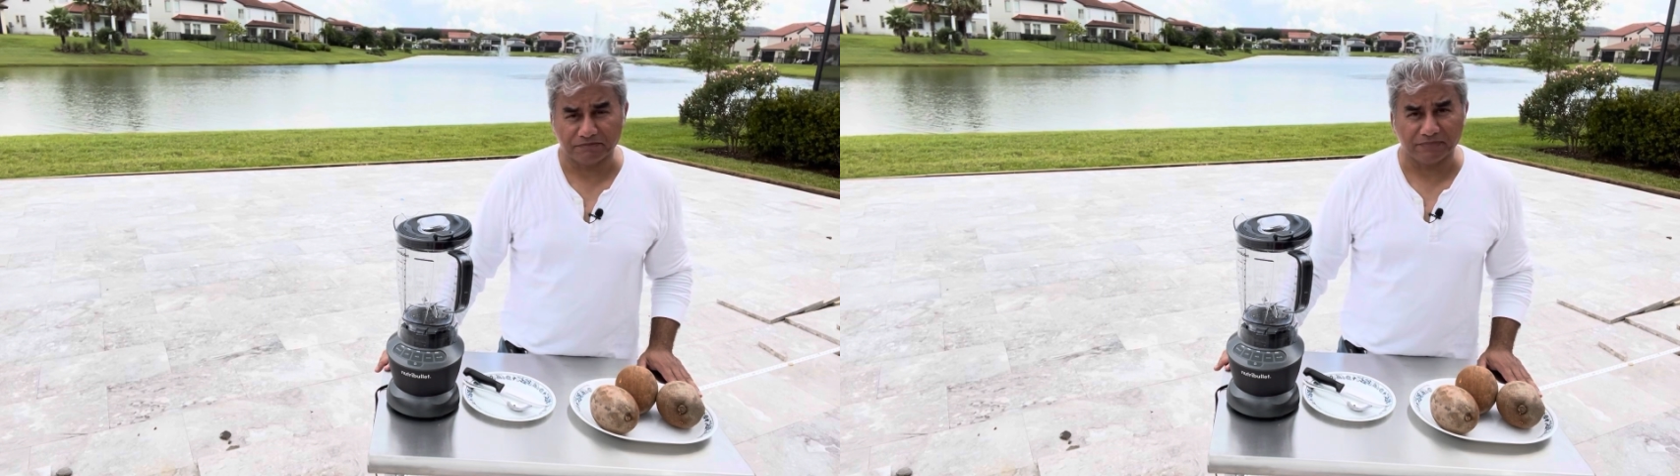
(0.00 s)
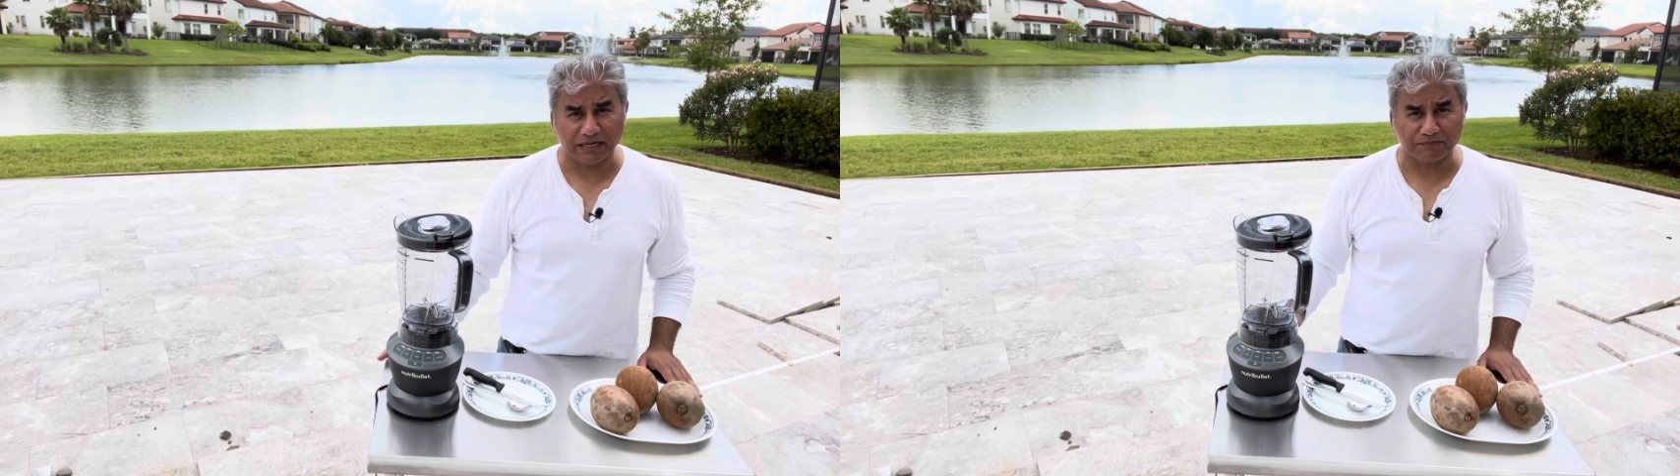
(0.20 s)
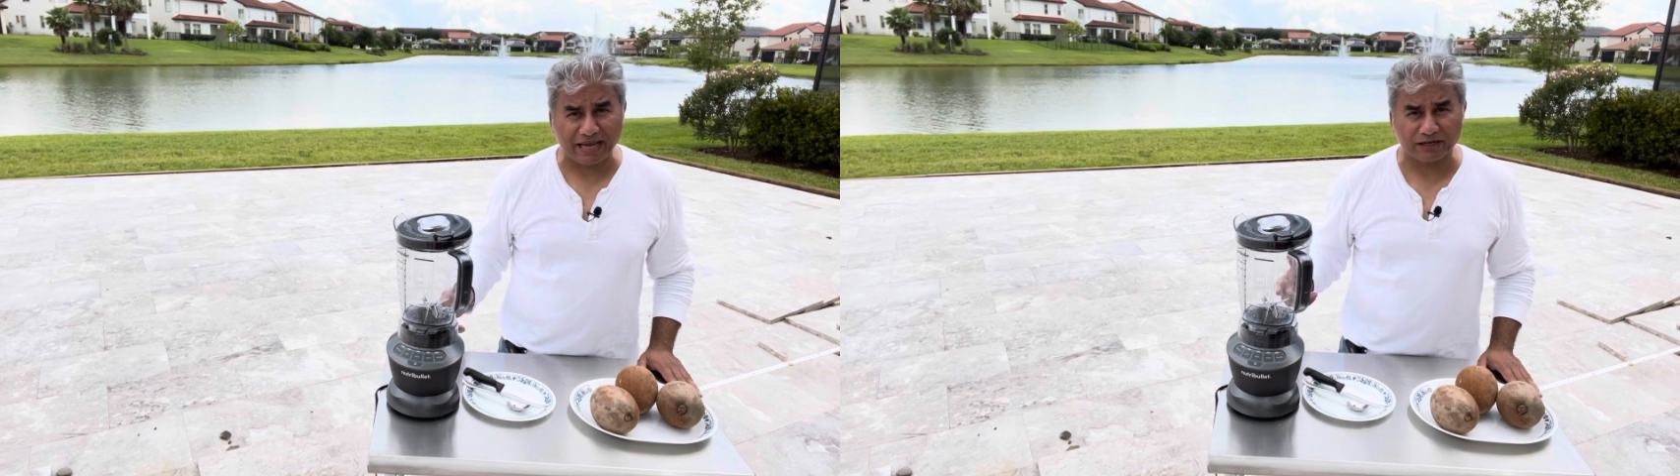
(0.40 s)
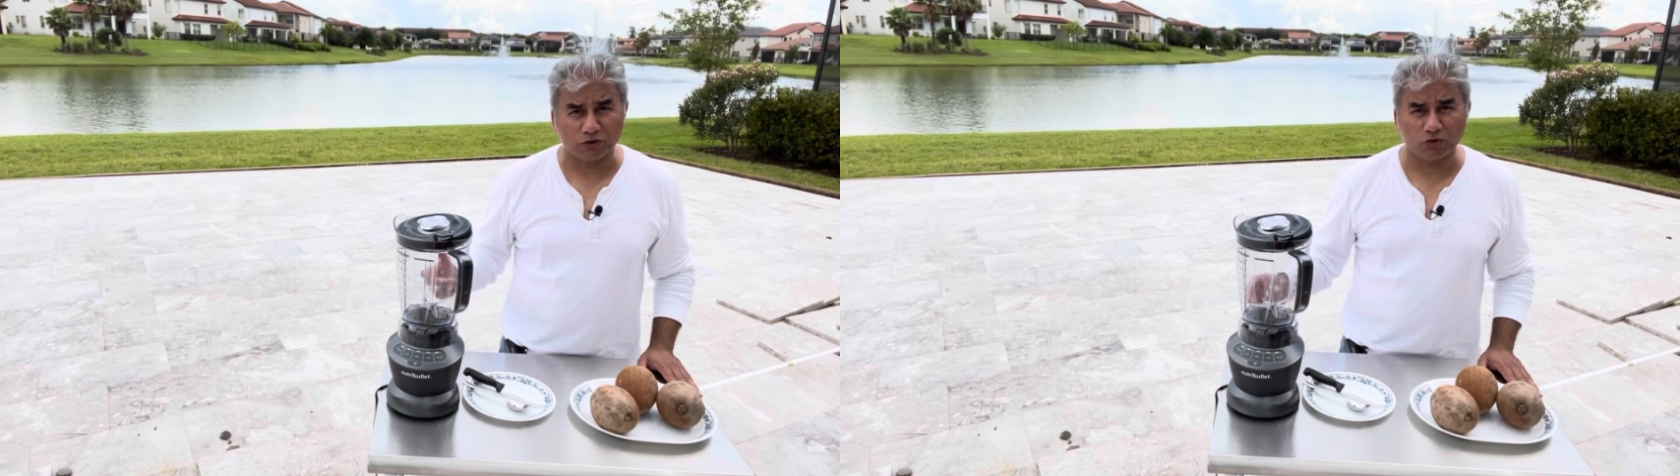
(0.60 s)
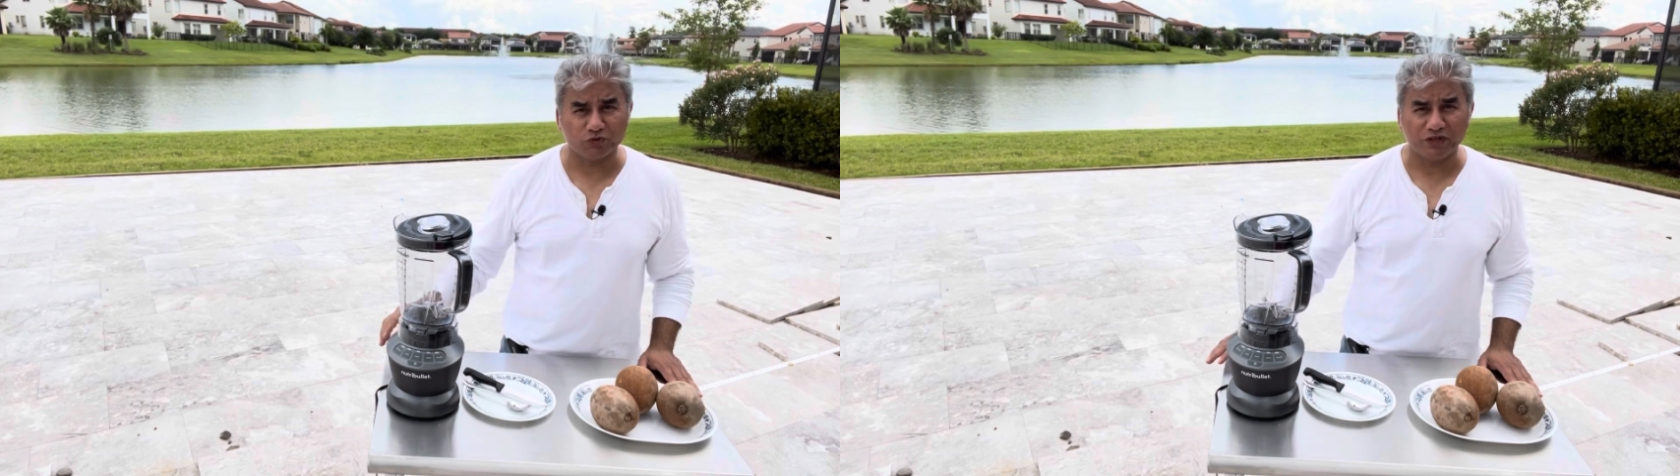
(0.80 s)
like back
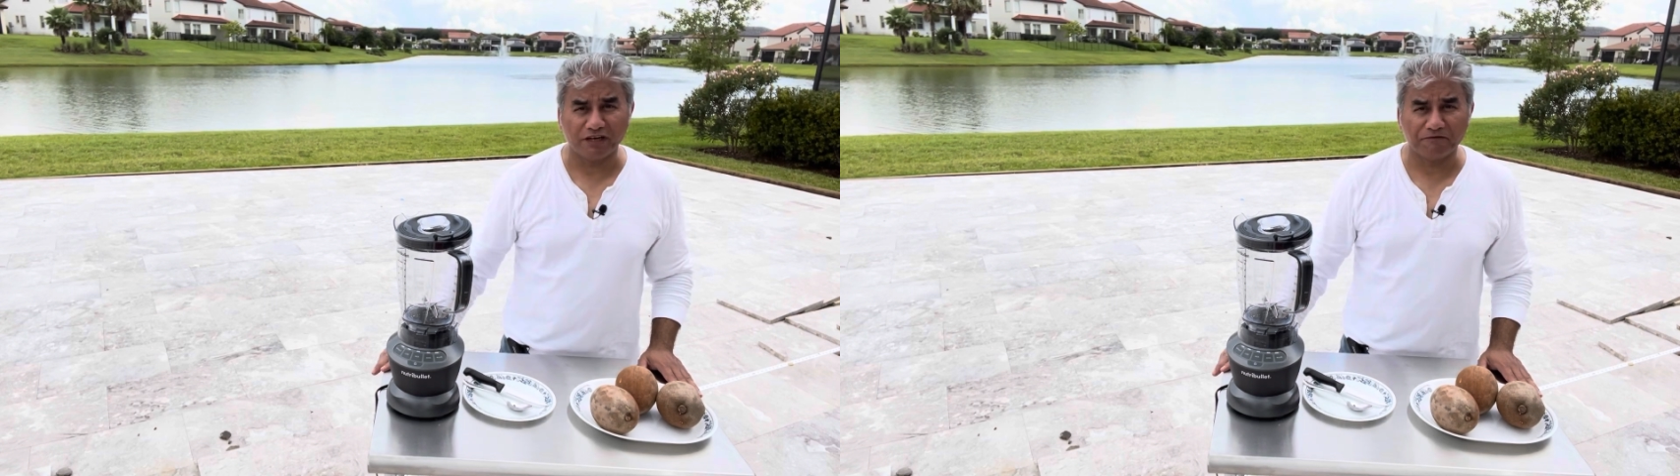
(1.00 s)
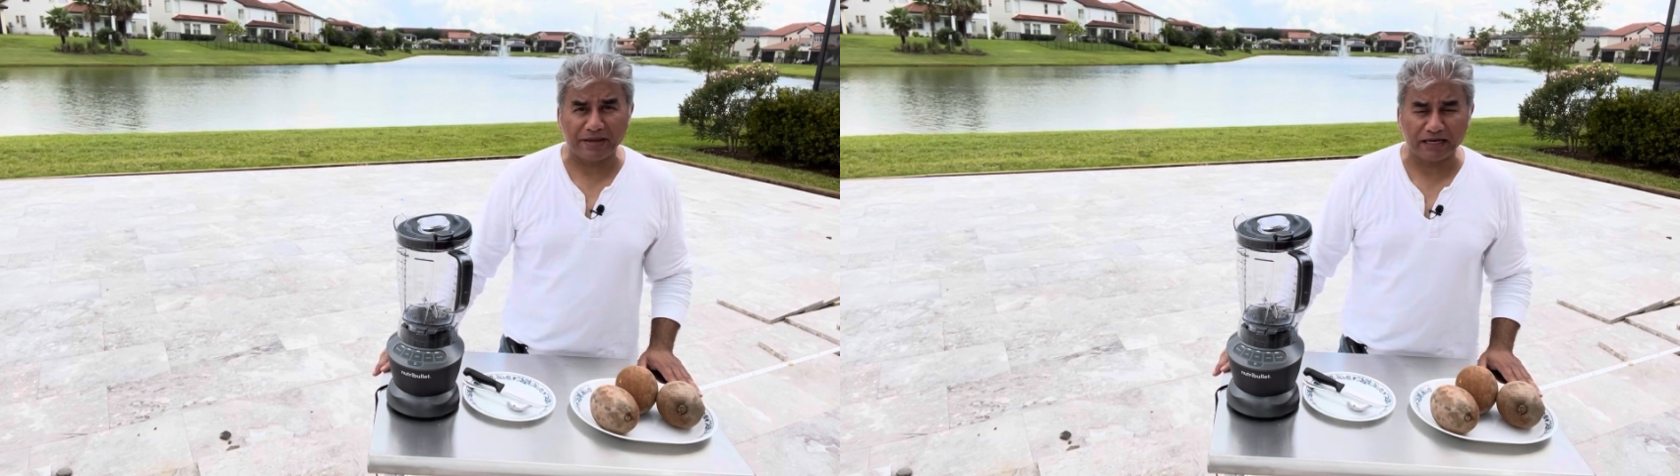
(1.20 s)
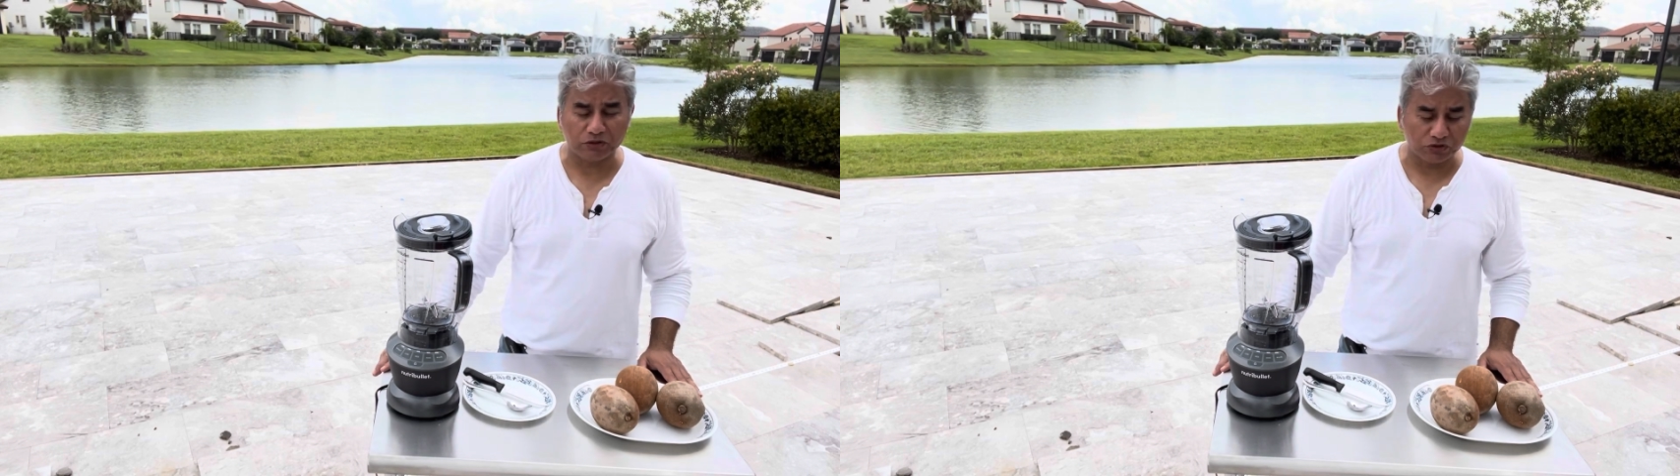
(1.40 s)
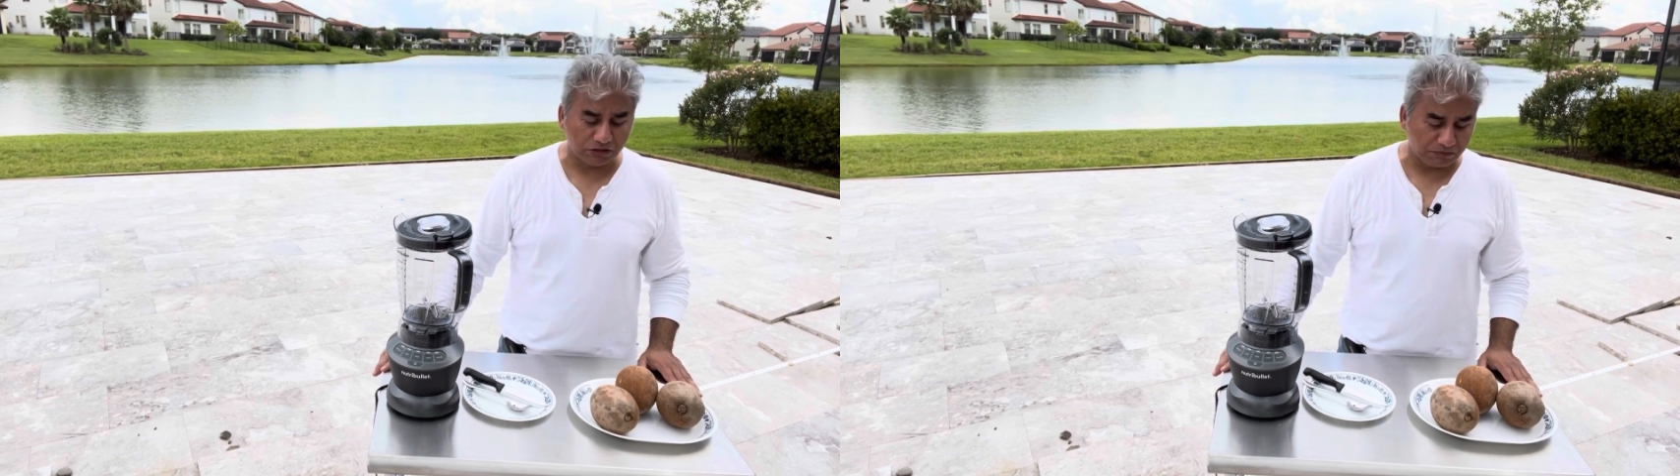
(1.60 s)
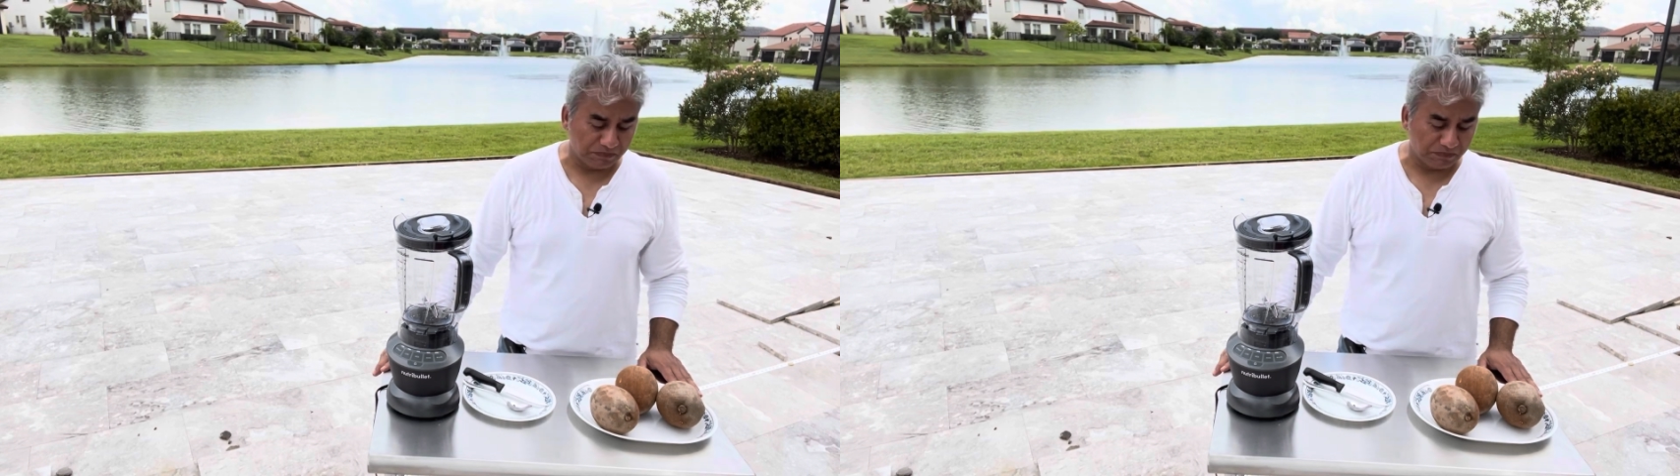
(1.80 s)
home, we love mangoes,